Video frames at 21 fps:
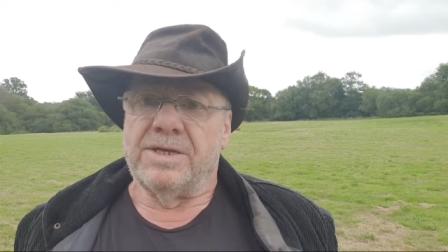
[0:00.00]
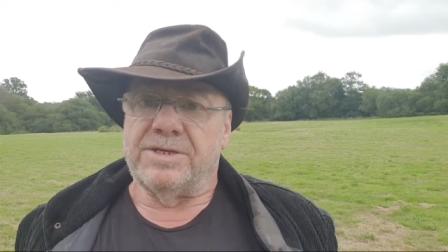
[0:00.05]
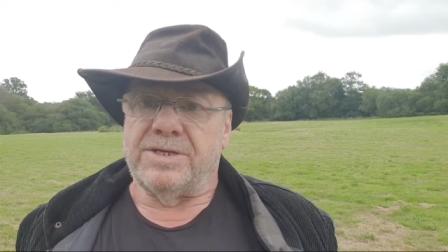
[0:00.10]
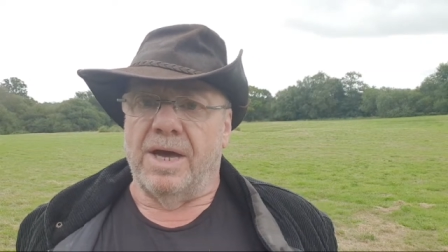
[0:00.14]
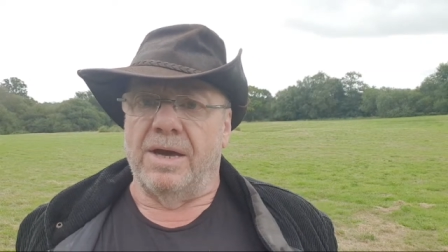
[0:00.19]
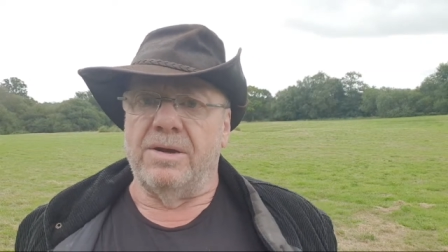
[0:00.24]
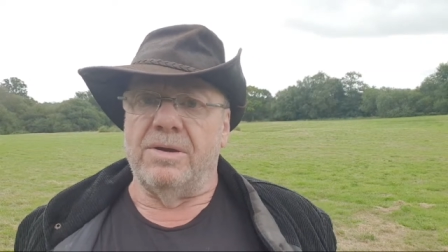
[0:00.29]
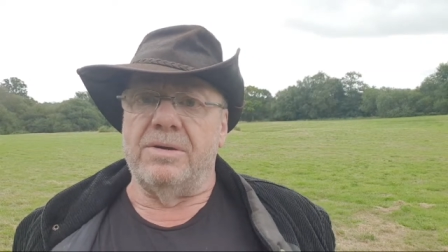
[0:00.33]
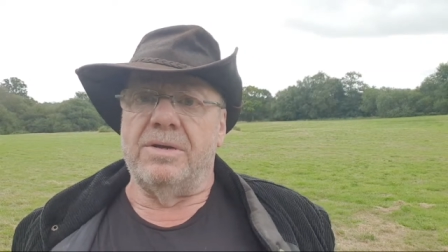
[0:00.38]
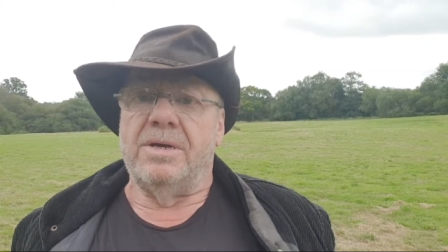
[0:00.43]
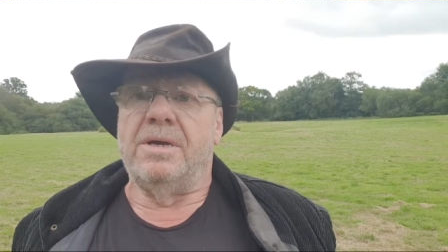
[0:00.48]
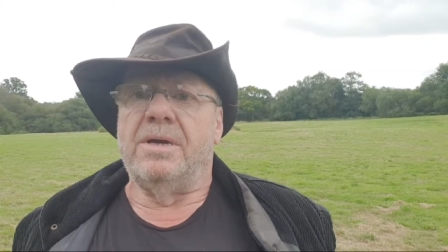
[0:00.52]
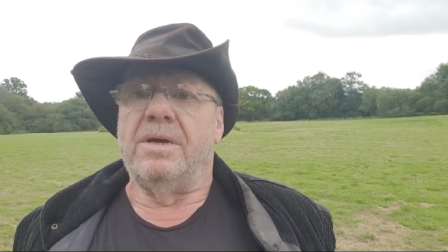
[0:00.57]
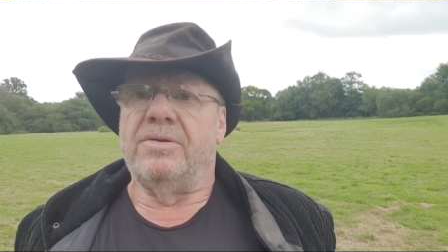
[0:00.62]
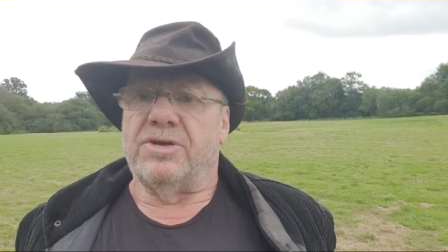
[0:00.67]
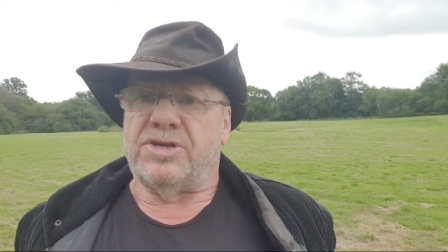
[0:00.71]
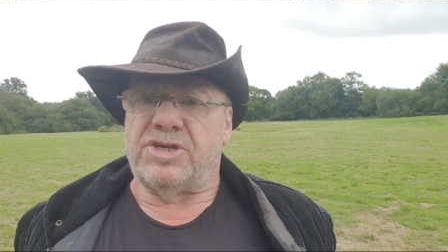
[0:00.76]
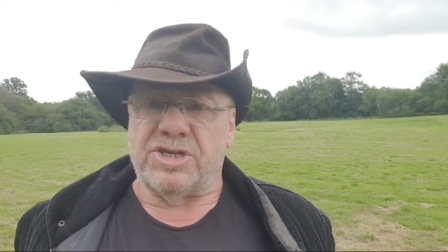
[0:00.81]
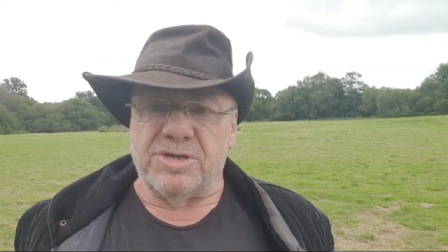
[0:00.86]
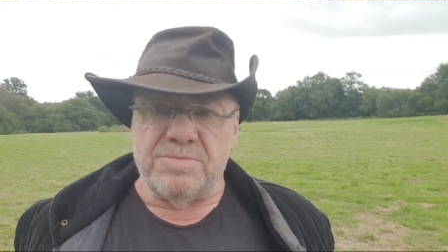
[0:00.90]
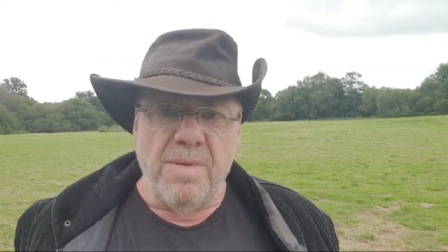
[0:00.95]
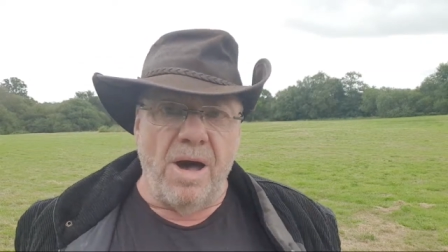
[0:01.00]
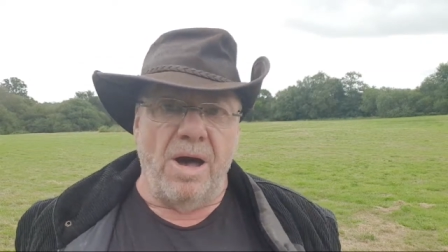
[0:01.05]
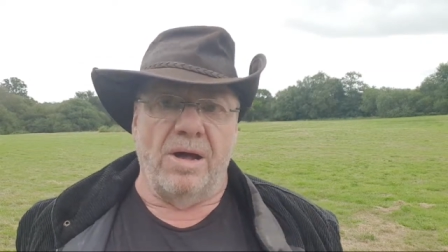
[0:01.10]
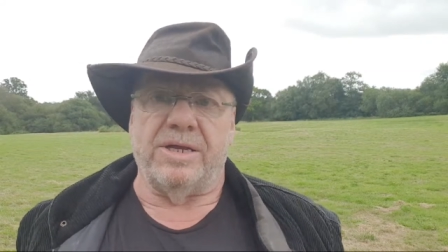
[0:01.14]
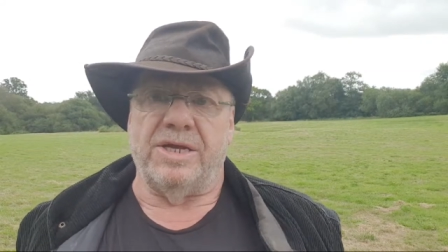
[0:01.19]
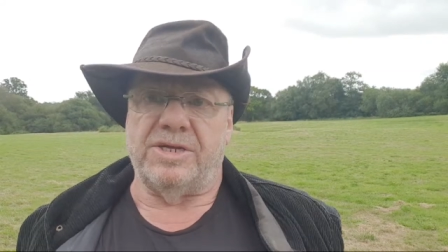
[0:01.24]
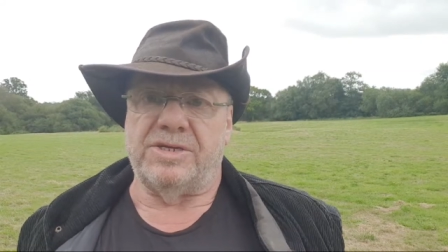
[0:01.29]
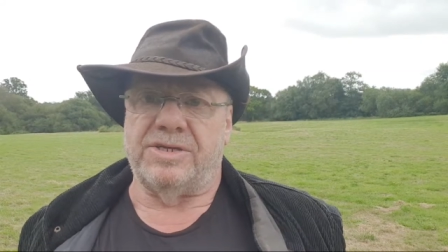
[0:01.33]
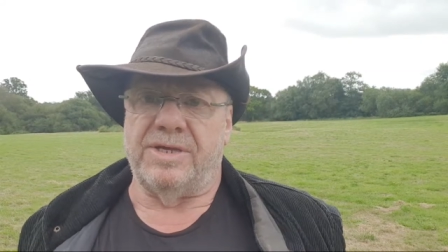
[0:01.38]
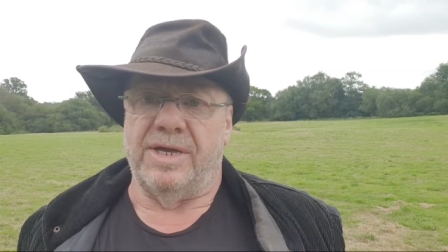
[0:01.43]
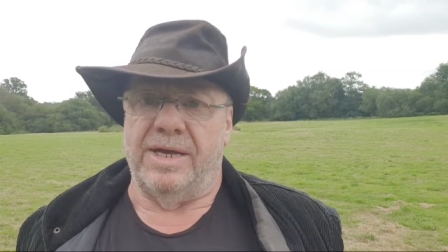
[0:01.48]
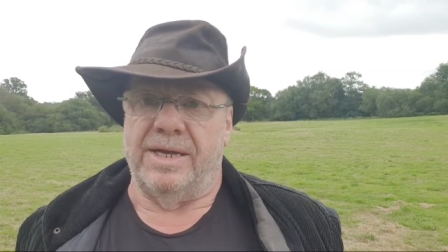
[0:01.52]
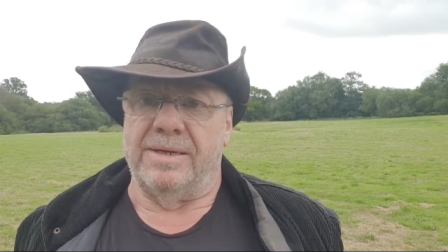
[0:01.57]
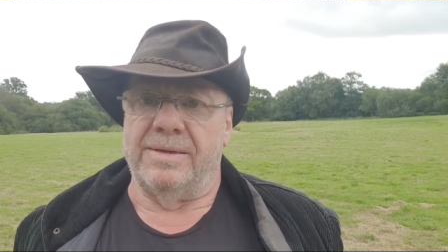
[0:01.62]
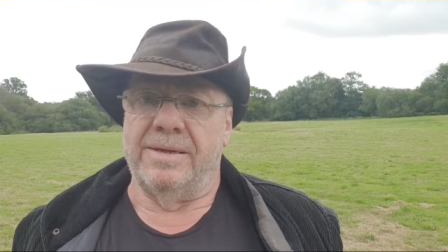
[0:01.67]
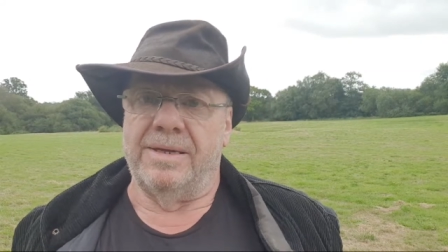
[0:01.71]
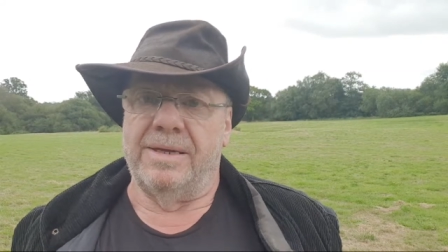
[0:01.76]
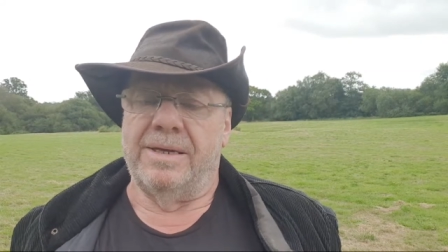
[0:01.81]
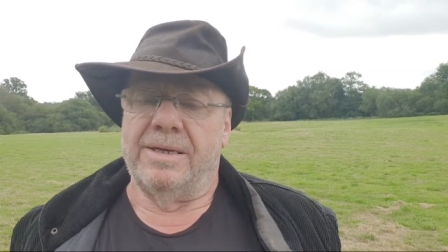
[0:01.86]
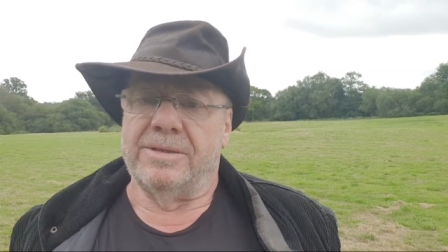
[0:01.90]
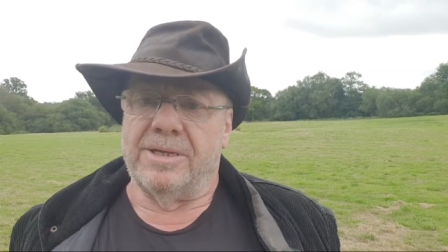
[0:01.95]
So the smartest
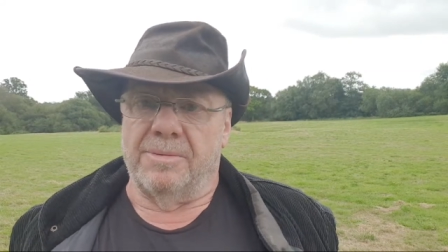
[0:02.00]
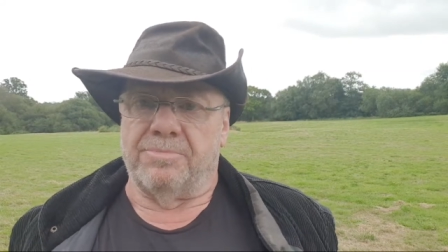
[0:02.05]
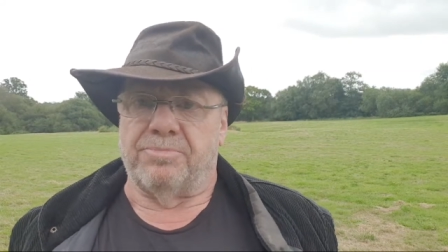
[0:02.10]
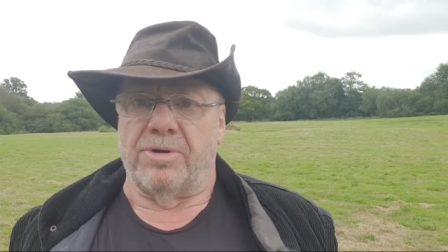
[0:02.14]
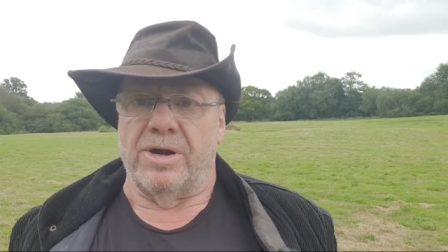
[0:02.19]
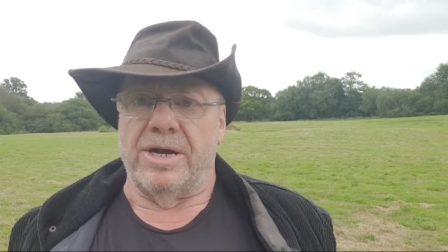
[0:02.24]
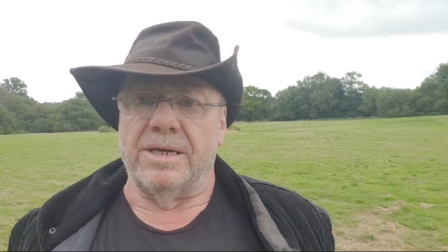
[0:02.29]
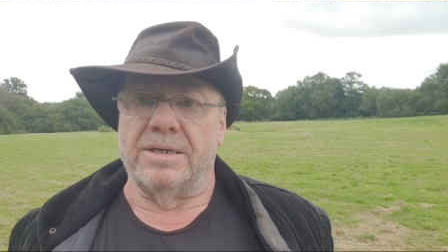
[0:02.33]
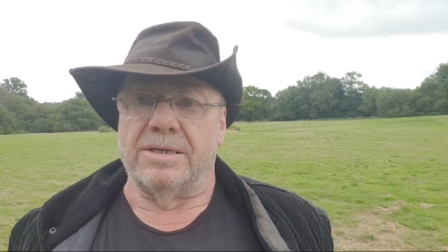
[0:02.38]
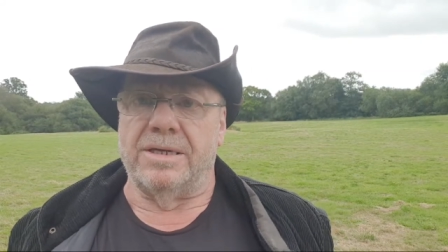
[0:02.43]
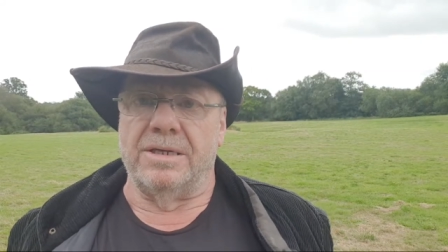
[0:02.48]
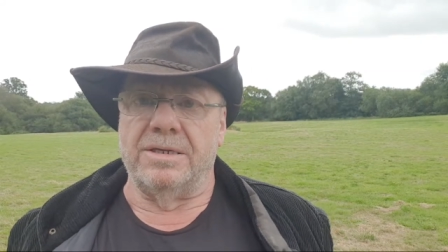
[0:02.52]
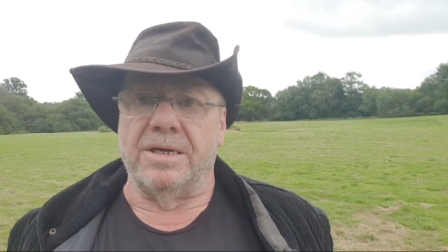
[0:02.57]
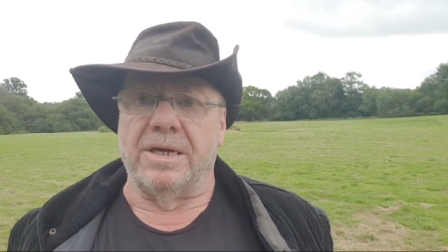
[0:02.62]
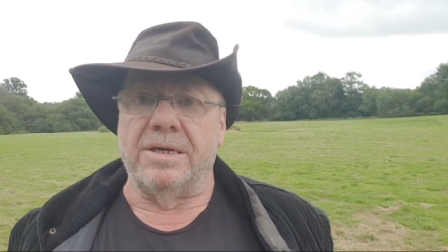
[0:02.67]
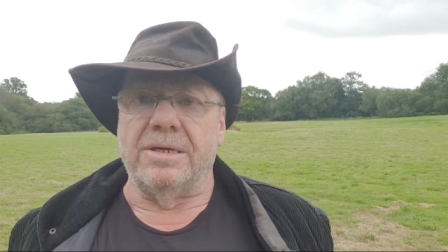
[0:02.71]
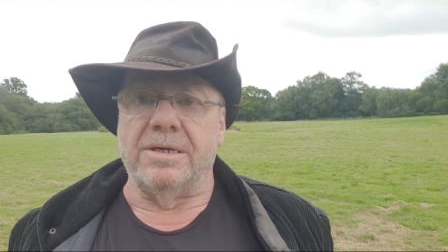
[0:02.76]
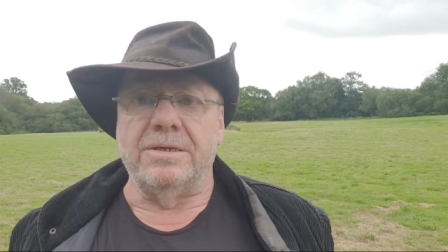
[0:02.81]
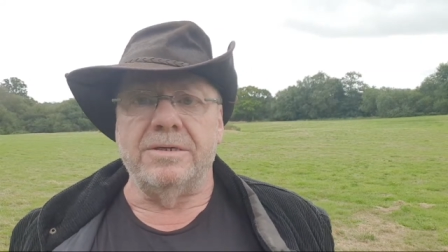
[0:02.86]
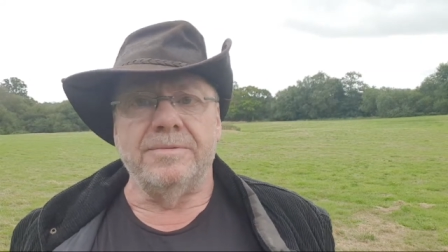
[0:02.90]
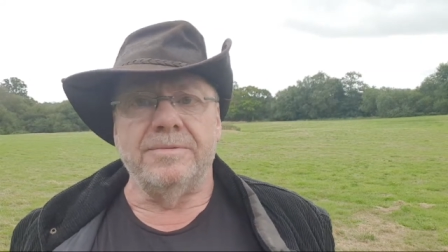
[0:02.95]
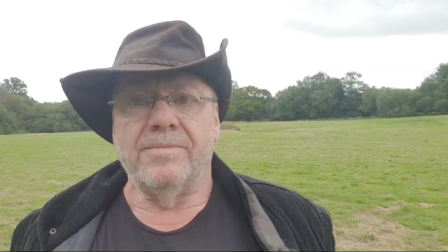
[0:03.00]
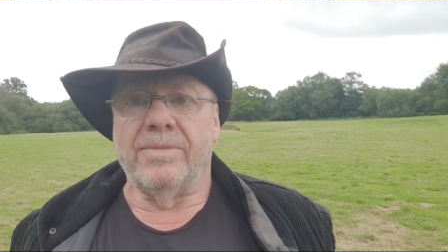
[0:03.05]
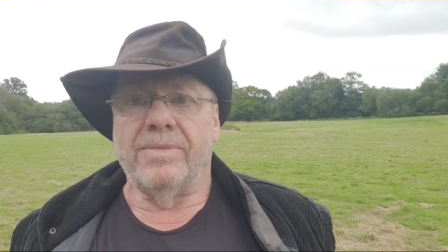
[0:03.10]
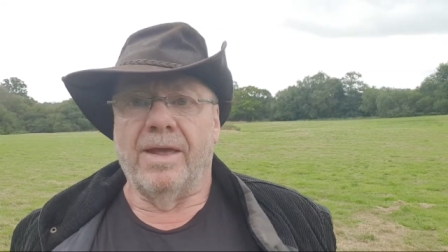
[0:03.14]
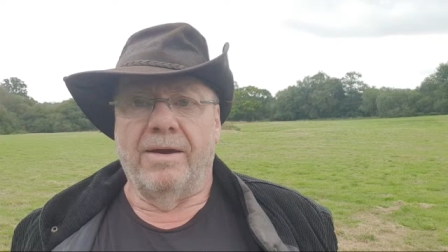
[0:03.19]
thing that Britain can do,